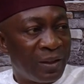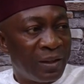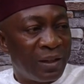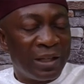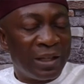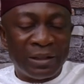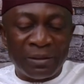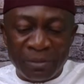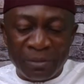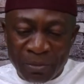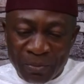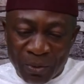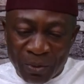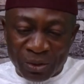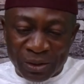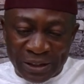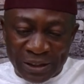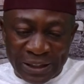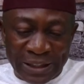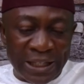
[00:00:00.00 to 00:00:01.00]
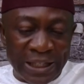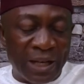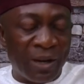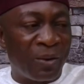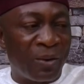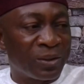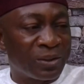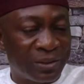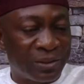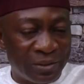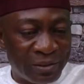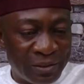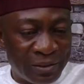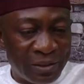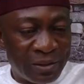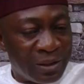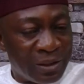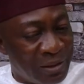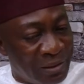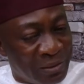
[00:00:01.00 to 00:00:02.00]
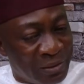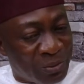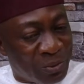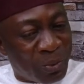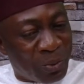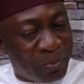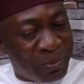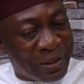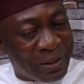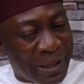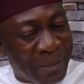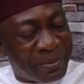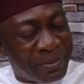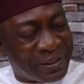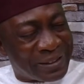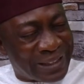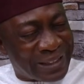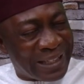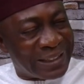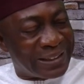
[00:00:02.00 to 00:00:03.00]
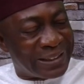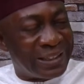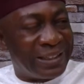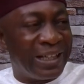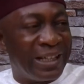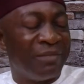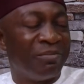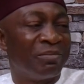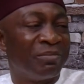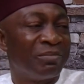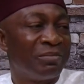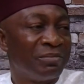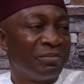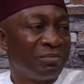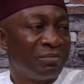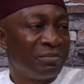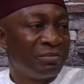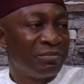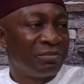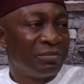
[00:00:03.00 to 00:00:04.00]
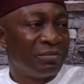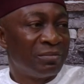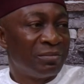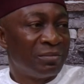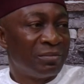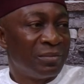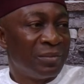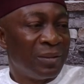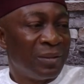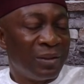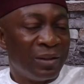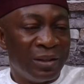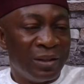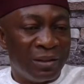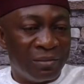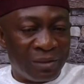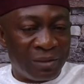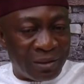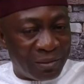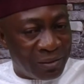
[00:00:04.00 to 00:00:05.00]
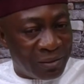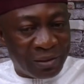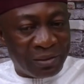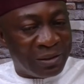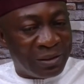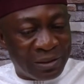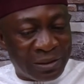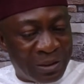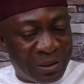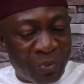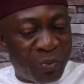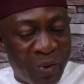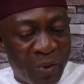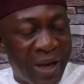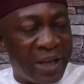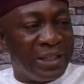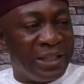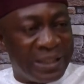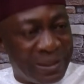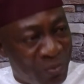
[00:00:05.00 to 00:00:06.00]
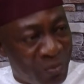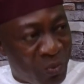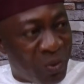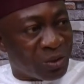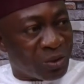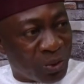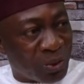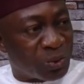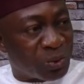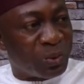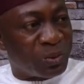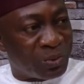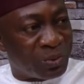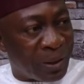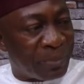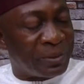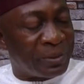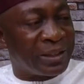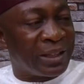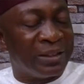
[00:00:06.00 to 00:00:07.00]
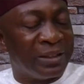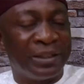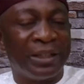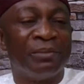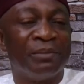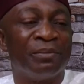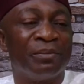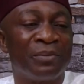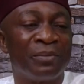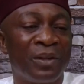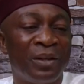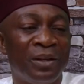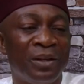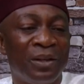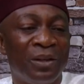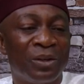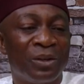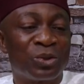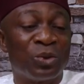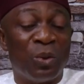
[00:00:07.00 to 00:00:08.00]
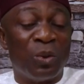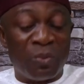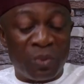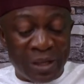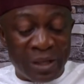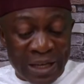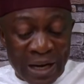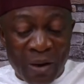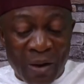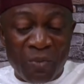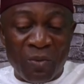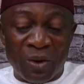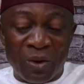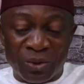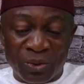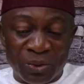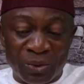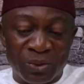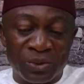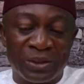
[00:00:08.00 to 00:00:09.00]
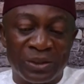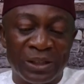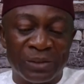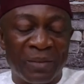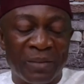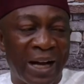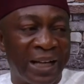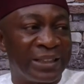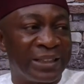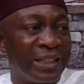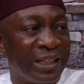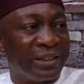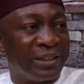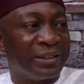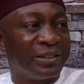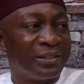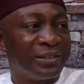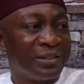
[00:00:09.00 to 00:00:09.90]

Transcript: The people must see us to be representing them the way they want us to represent them. So we now want to use this magazine